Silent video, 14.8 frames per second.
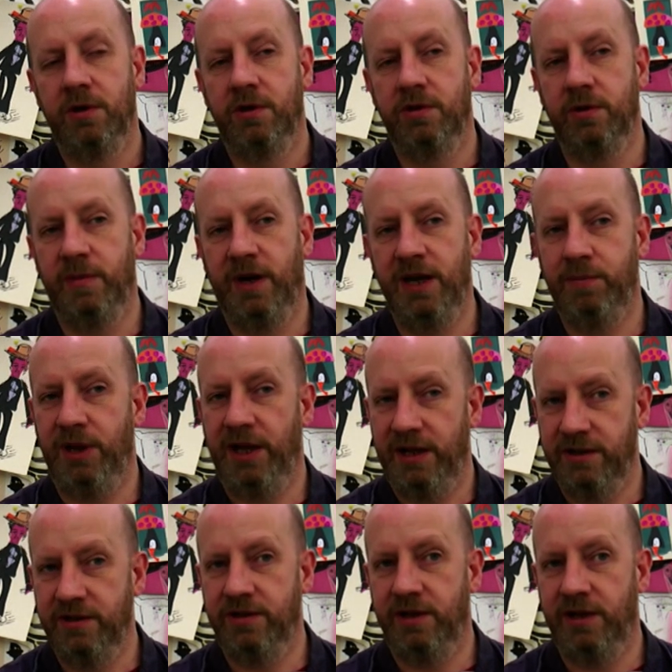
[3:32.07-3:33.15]
So my
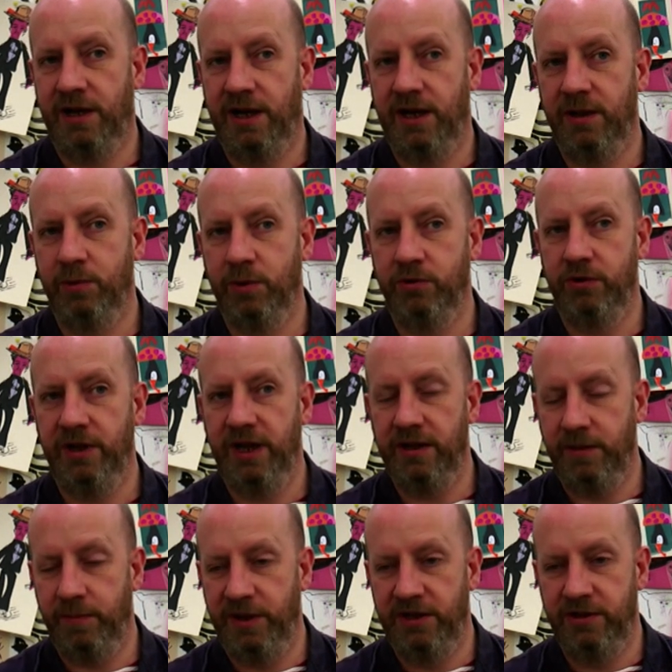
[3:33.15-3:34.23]
plan is that I will donate
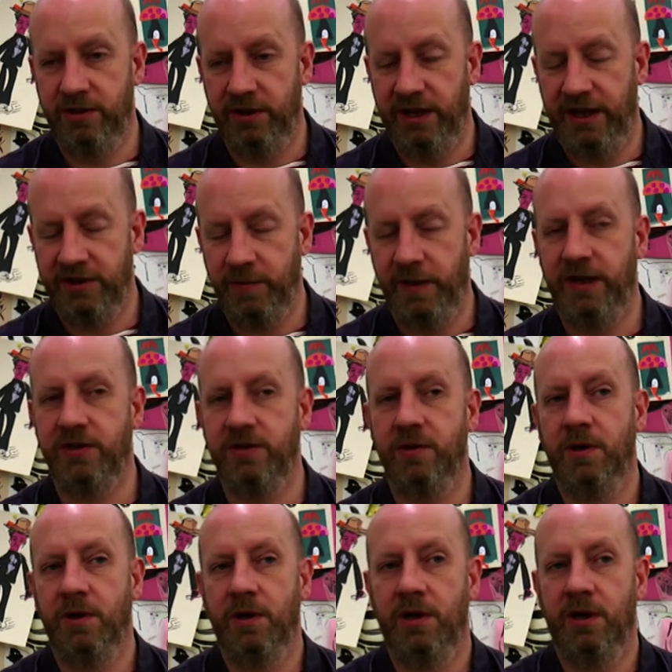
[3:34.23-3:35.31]
the piece to A-Space,
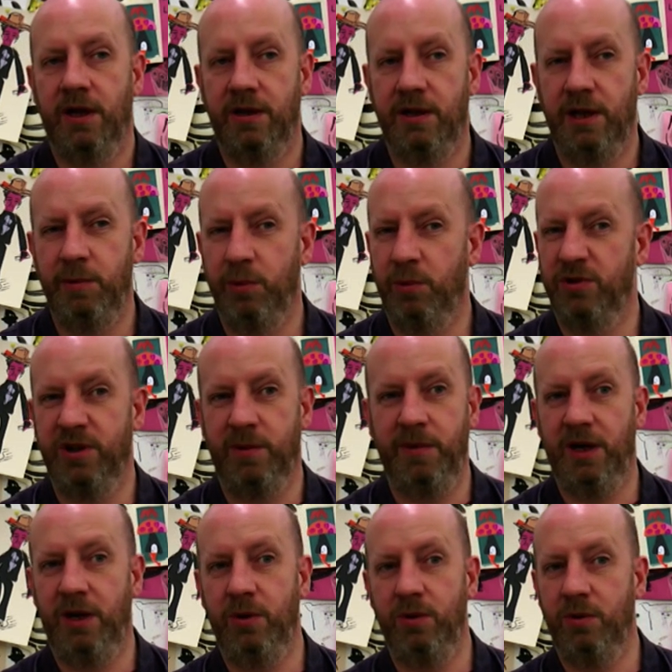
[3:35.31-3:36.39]
and then we will
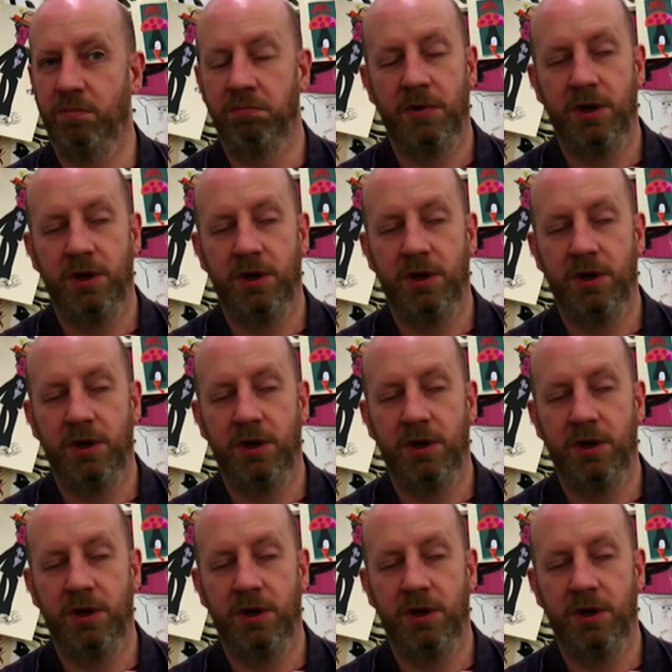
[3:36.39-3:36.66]
somehow,